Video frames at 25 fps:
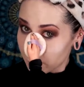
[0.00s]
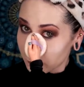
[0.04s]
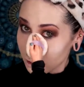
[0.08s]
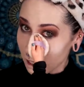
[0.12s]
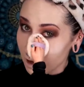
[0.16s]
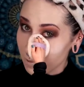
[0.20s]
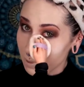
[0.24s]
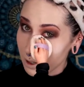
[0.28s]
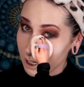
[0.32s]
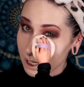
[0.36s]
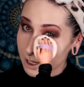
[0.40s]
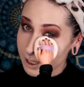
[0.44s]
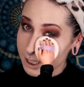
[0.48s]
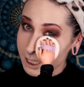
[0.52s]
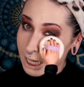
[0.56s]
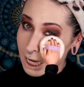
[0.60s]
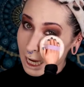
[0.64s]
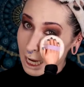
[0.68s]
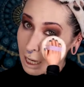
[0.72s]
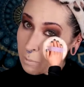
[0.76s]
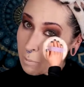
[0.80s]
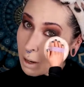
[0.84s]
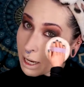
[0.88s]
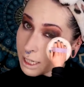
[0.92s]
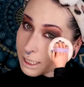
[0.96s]
So I've been using
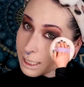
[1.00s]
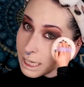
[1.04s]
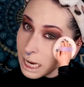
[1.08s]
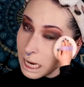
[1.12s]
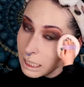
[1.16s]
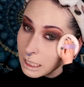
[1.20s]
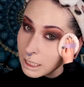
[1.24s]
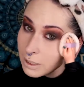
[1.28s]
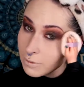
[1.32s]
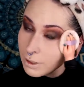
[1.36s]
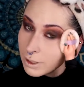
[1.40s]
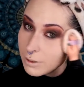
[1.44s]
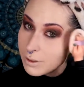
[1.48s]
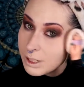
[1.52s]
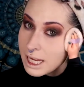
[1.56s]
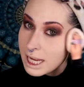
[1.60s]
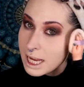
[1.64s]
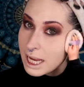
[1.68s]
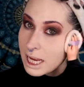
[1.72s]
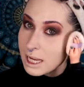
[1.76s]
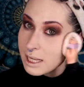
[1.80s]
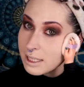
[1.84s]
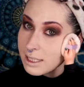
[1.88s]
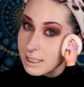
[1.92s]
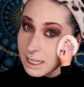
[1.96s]
it in my daily
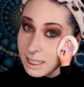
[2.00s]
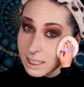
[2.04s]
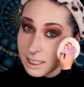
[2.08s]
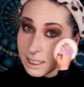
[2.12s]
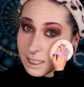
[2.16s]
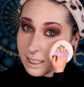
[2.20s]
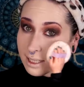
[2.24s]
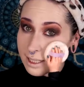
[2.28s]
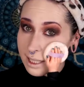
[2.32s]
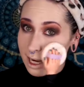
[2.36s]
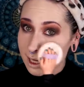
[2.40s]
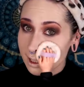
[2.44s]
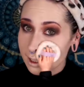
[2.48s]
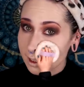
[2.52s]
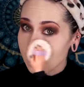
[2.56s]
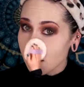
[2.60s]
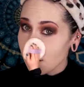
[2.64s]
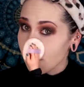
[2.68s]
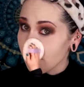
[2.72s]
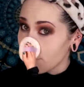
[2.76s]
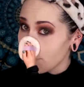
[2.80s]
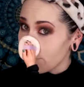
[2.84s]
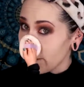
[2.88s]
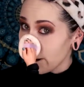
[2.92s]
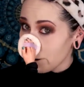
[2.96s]
routines and it is
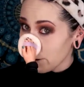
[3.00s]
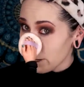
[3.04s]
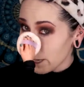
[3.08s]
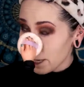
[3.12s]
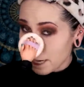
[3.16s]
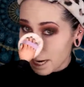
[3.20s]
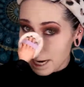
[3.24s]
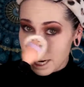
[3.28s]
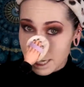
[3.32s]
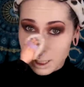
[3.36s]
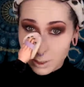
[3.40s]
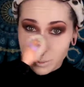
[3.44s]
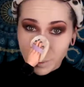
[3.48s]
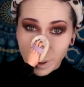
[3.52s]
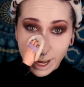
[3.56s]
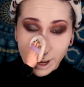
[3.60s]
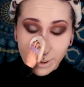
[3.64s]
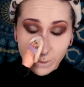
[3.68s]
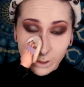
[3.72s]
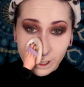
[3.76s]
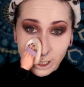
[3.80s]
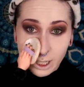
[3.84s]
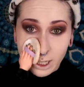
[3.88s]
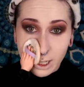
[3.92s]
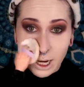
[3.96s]
actually a very nice
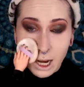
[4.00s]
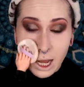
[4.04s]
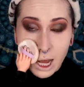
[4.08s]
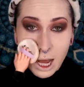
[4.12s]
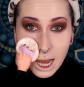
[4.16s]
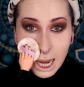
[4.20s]
powder.